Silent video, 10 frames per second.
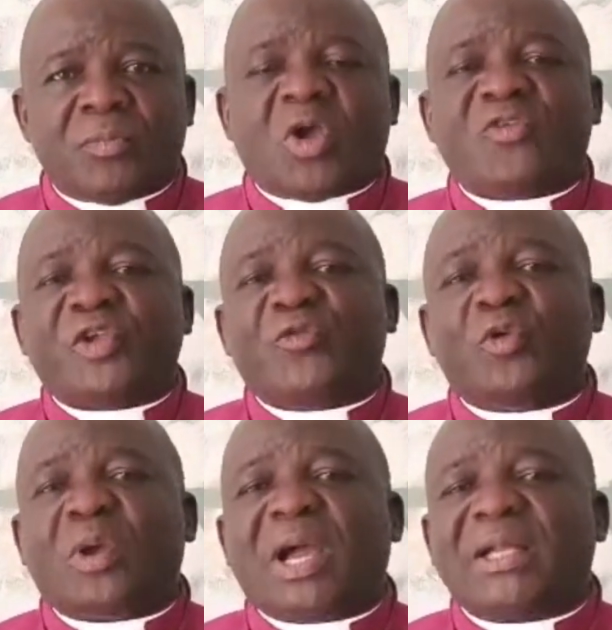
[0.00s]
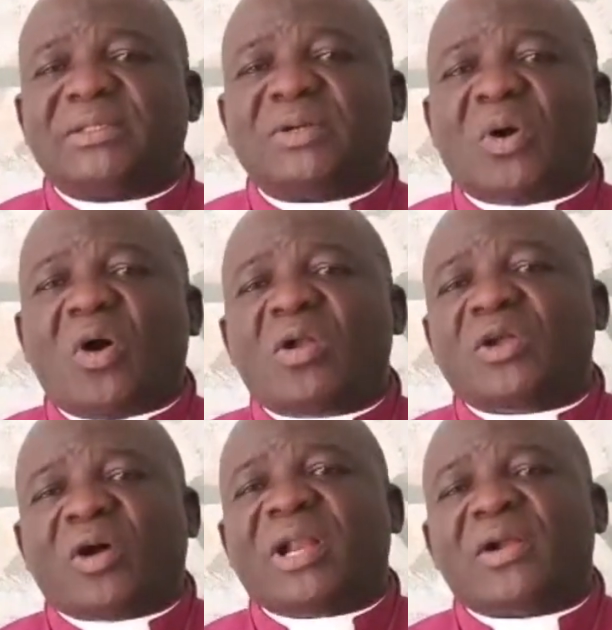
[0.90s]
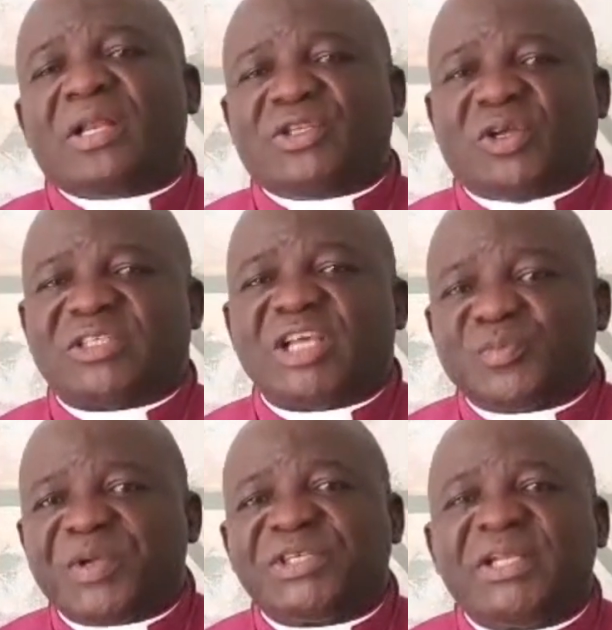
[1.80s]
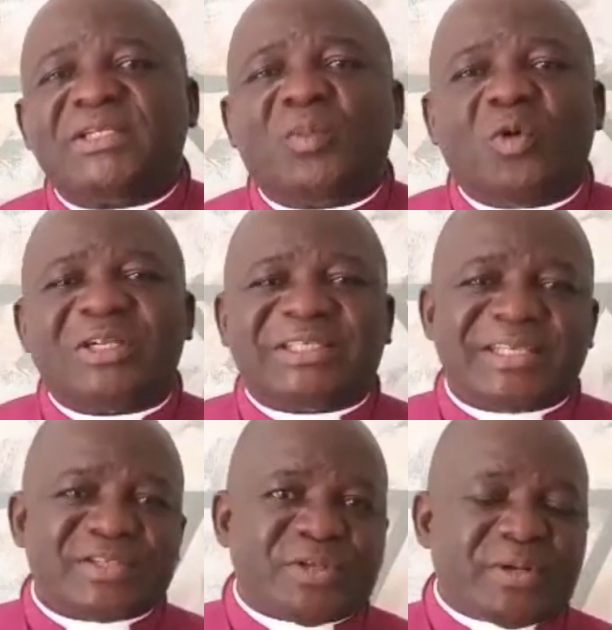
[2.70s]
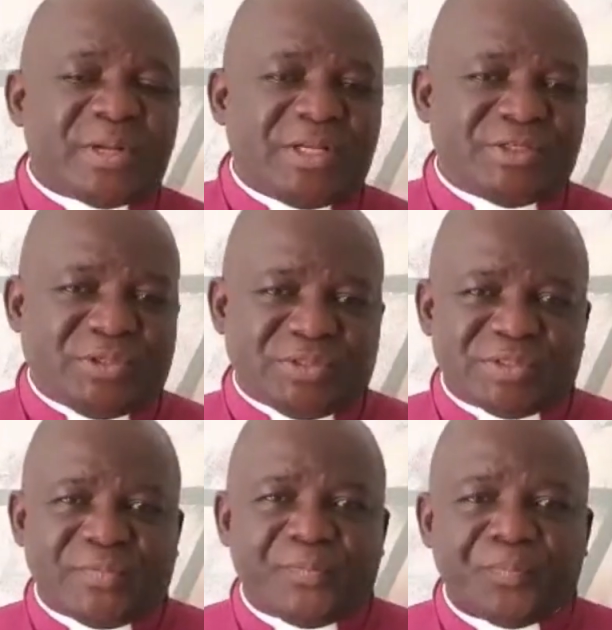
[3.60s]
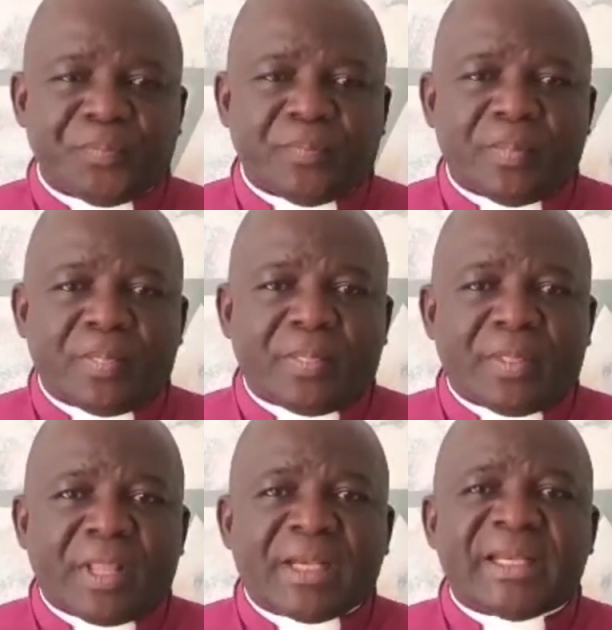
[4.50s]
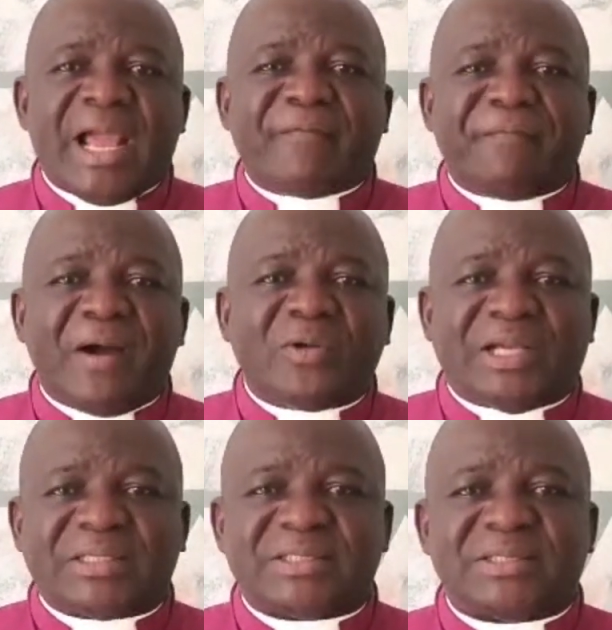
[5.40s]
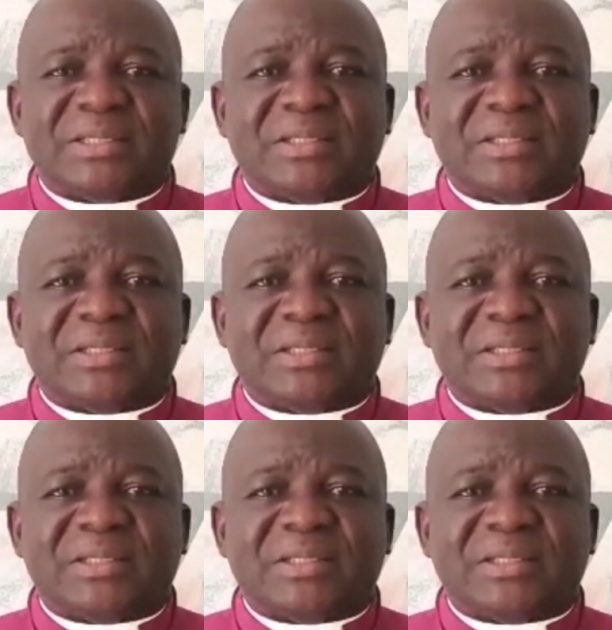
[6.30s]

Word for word: Because if you look at all the other religions, especially the monotheistic religions, their founders